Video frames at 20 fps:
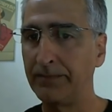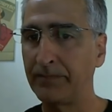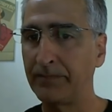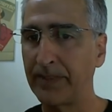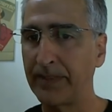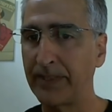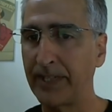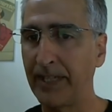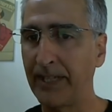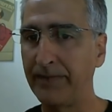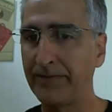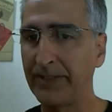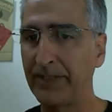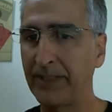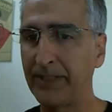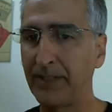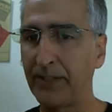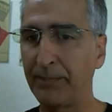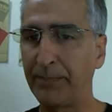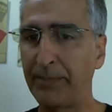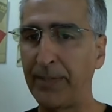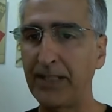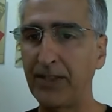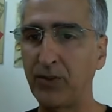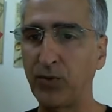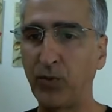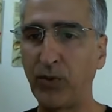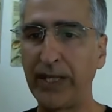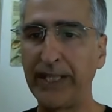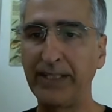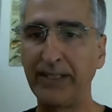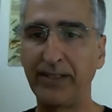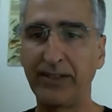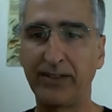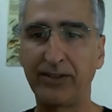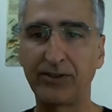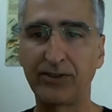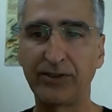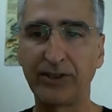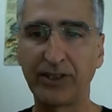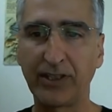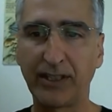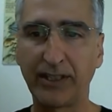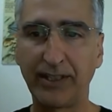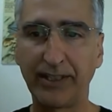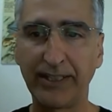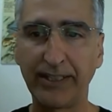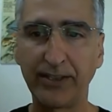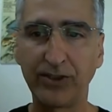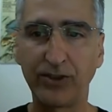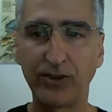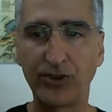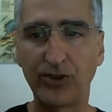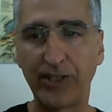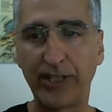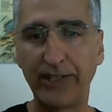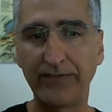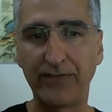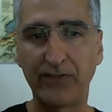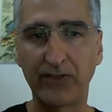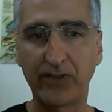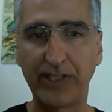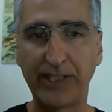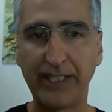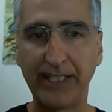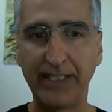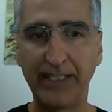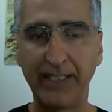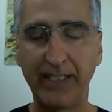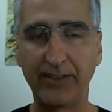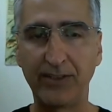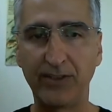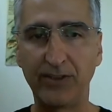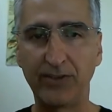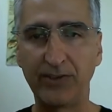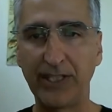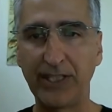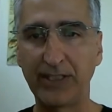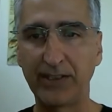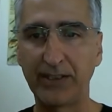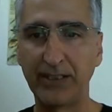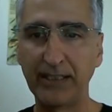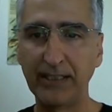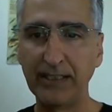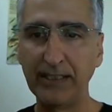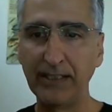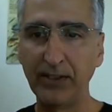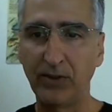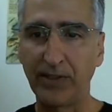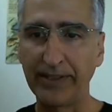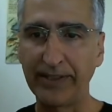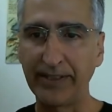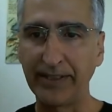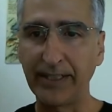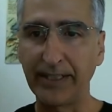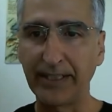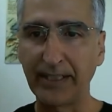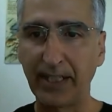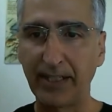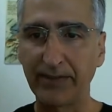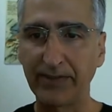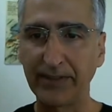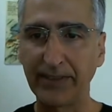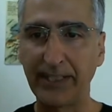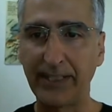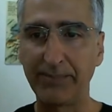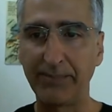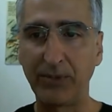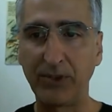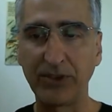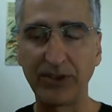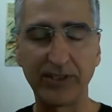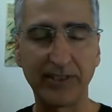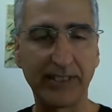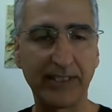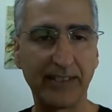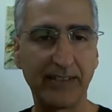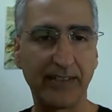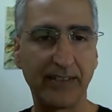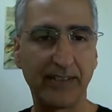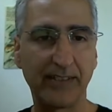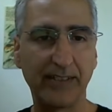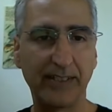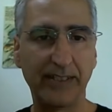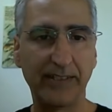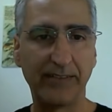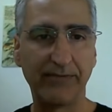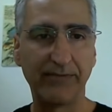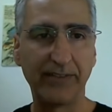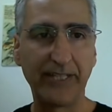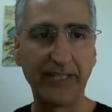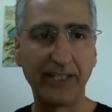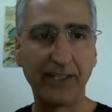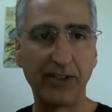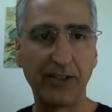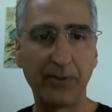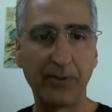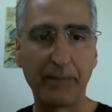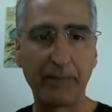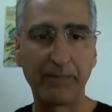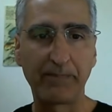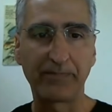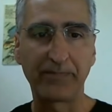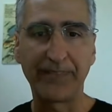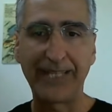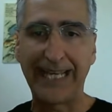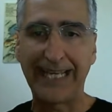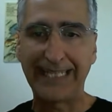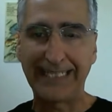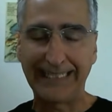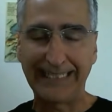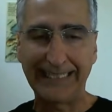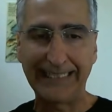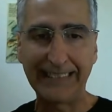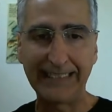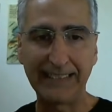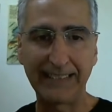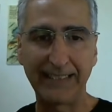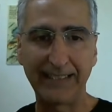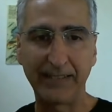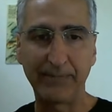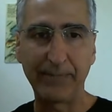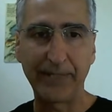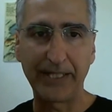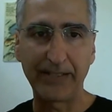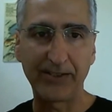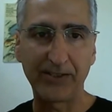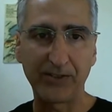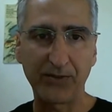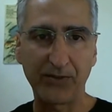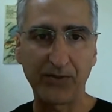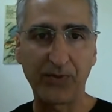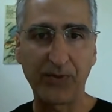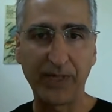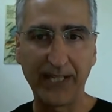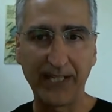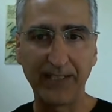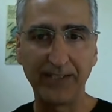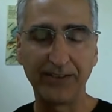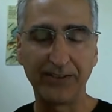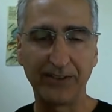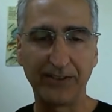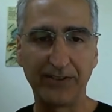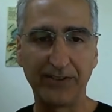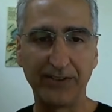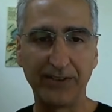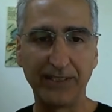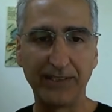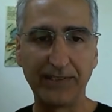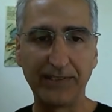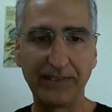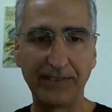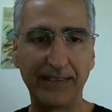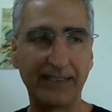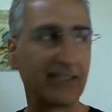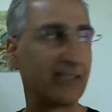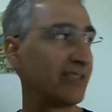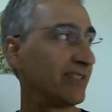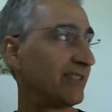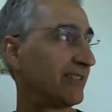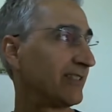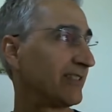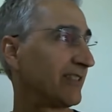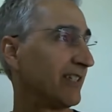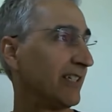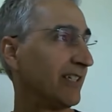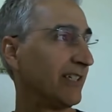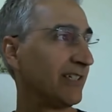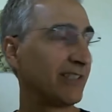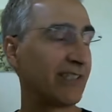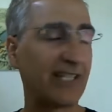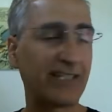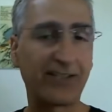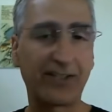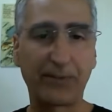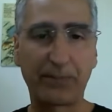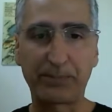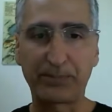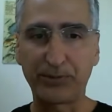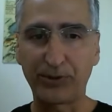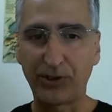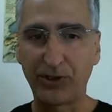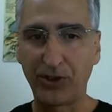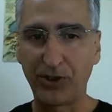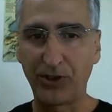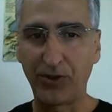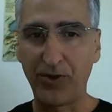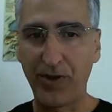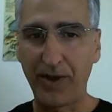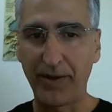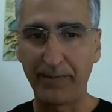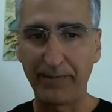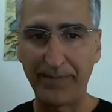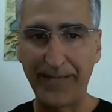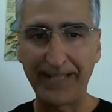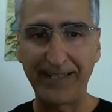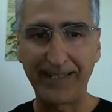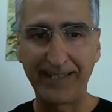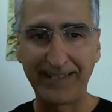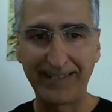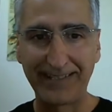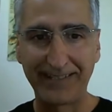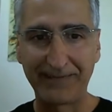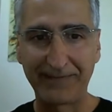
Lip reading: Dave says the best way to clean your drivetrain and derailleur. Well, I think I covered that mostly in the video. That is the best way to do it. That's a pro method.